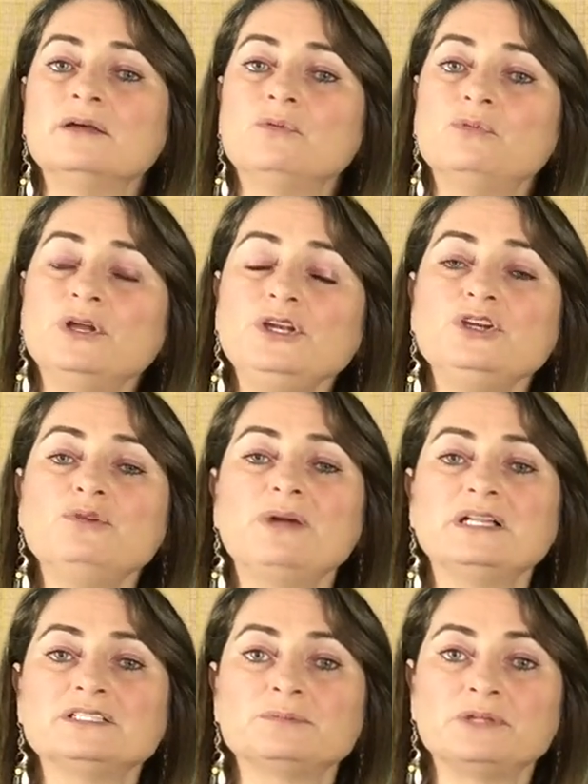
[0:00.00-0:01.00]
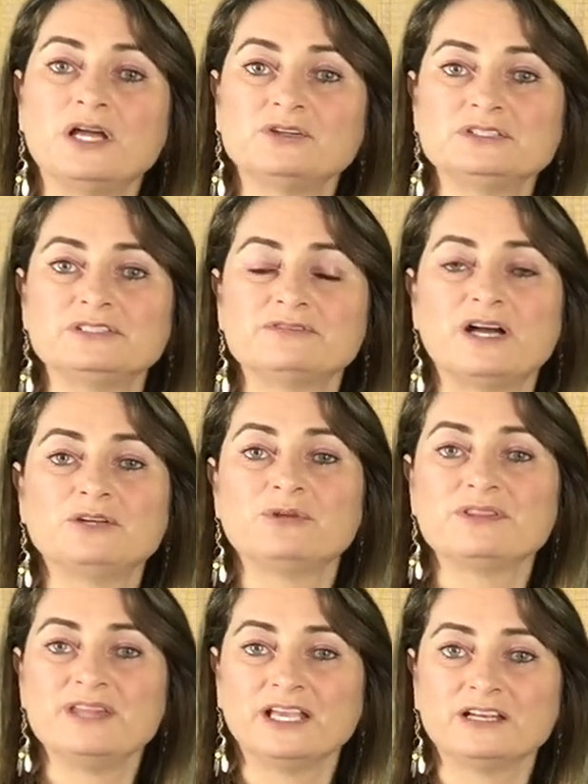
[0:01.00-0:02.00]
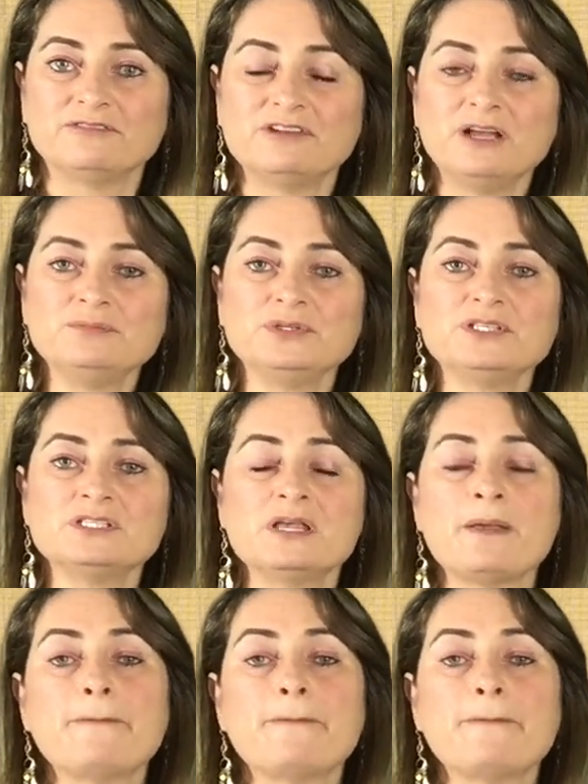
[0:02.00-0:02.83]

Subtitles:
when you multiply or divide with negative numbers,